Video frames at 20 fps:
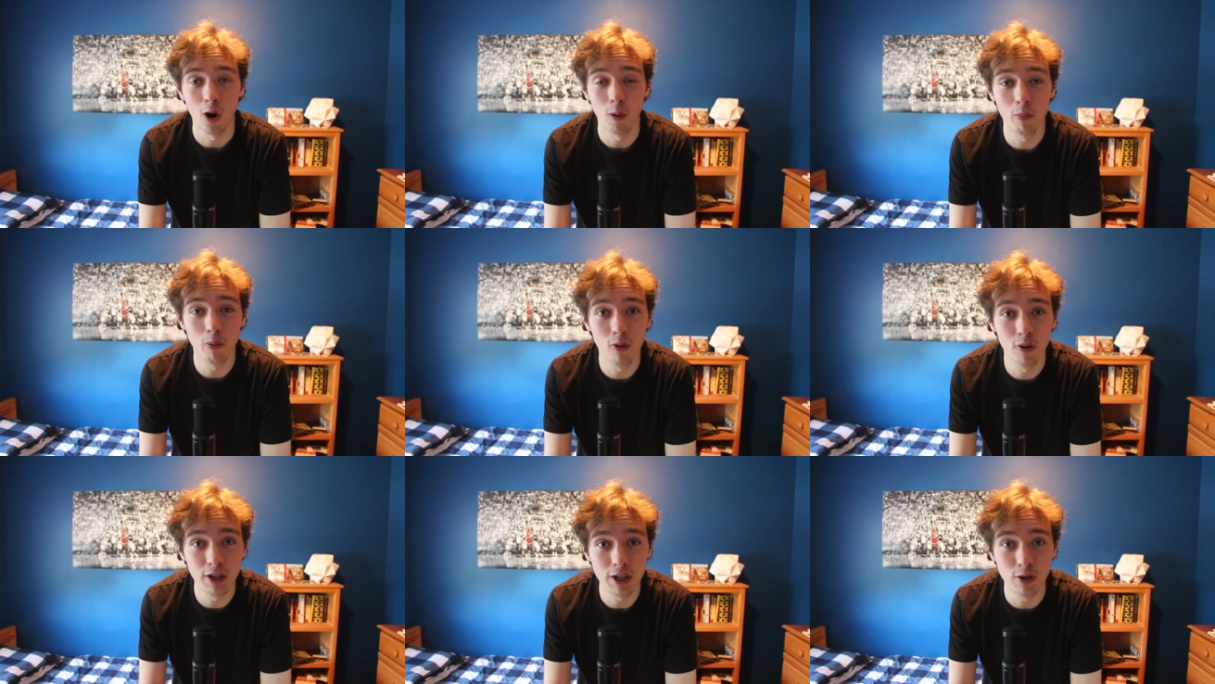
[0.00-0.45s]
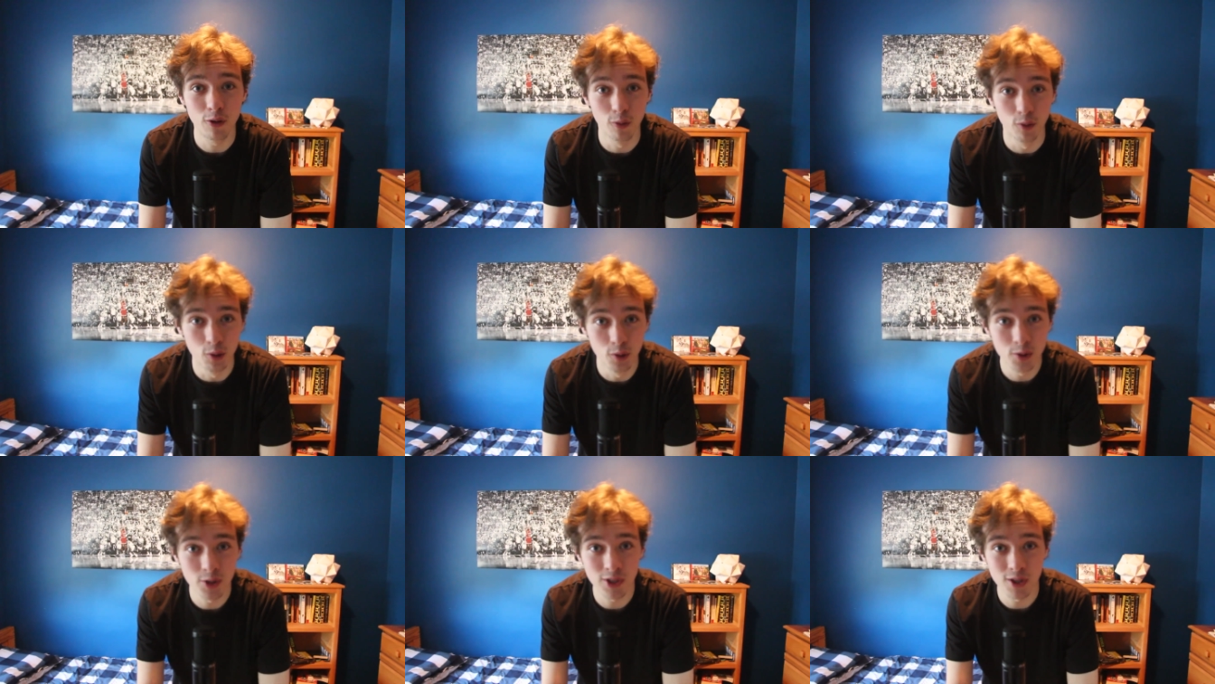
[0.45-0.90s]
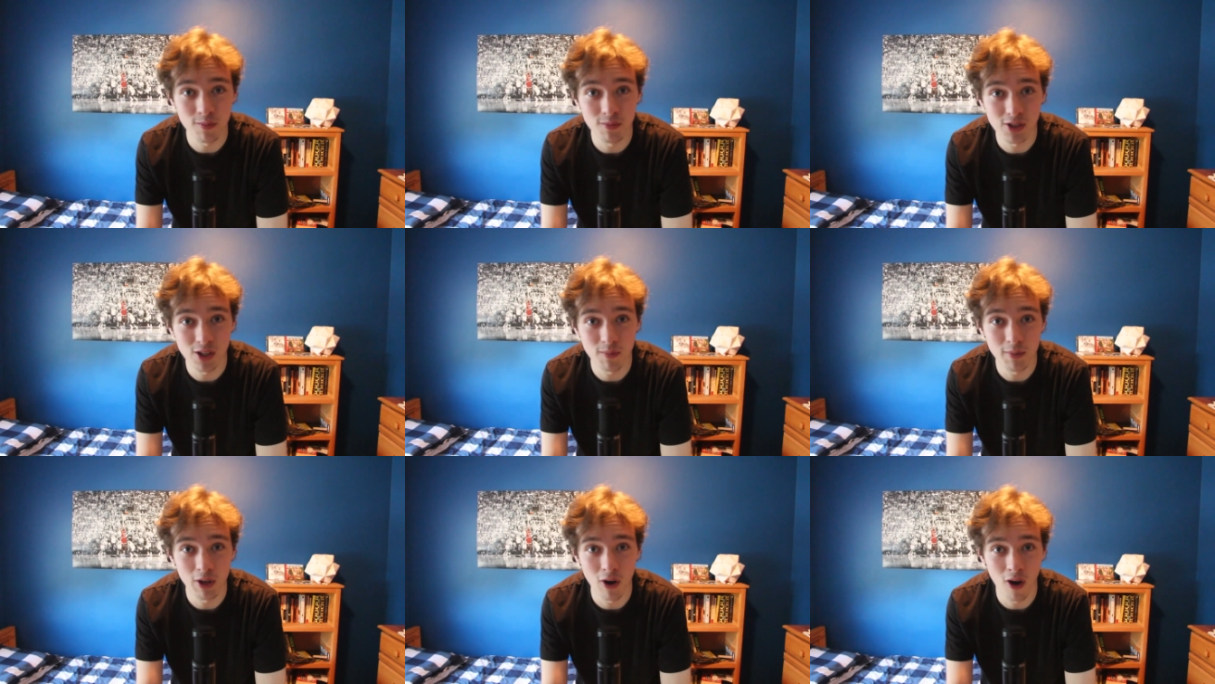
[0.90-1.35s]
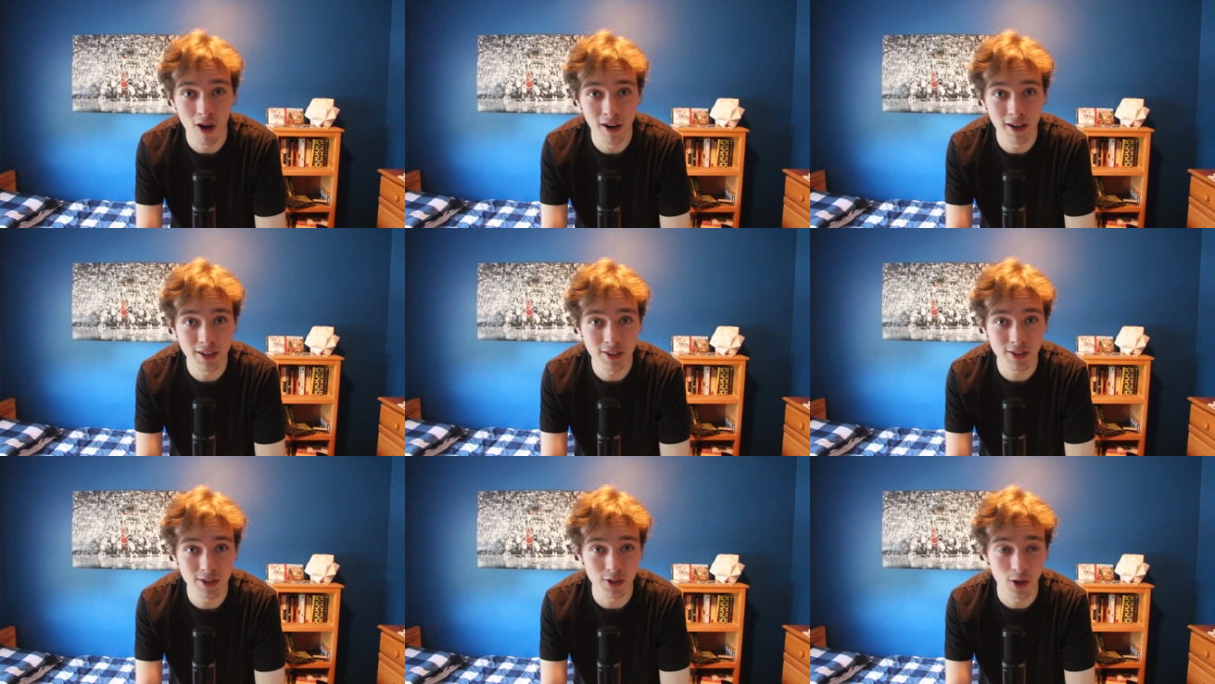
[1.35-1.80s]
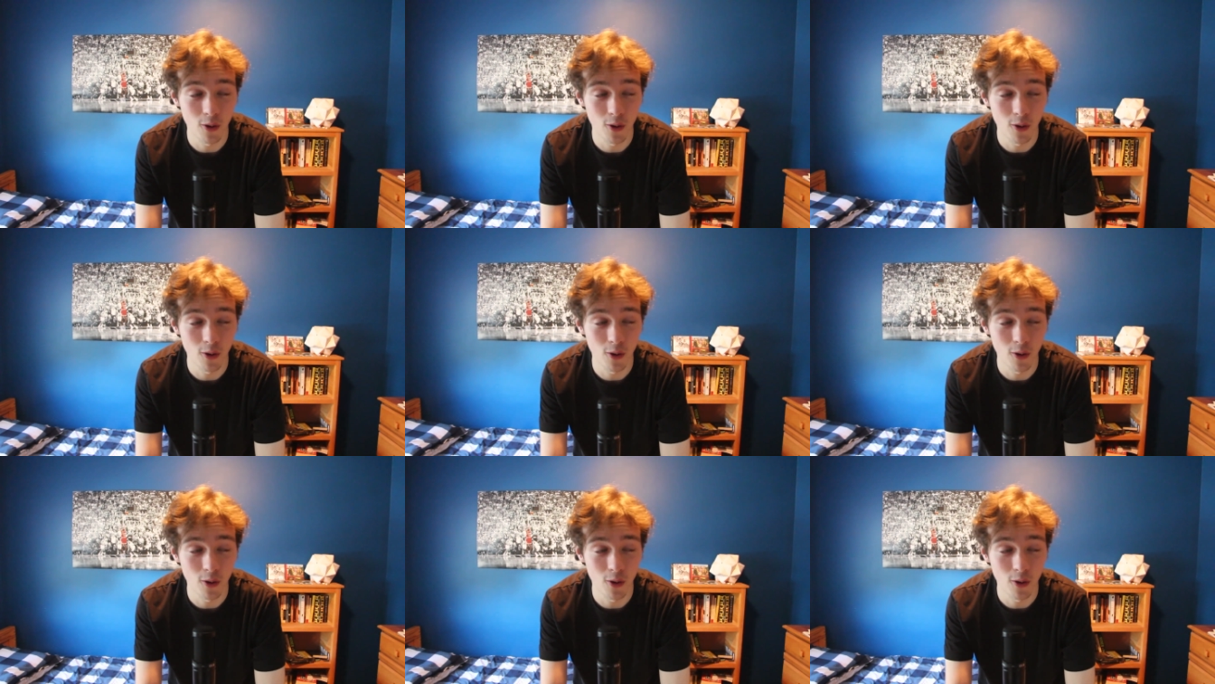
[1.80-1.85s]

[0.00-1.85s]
pretty gruesome, to be honest.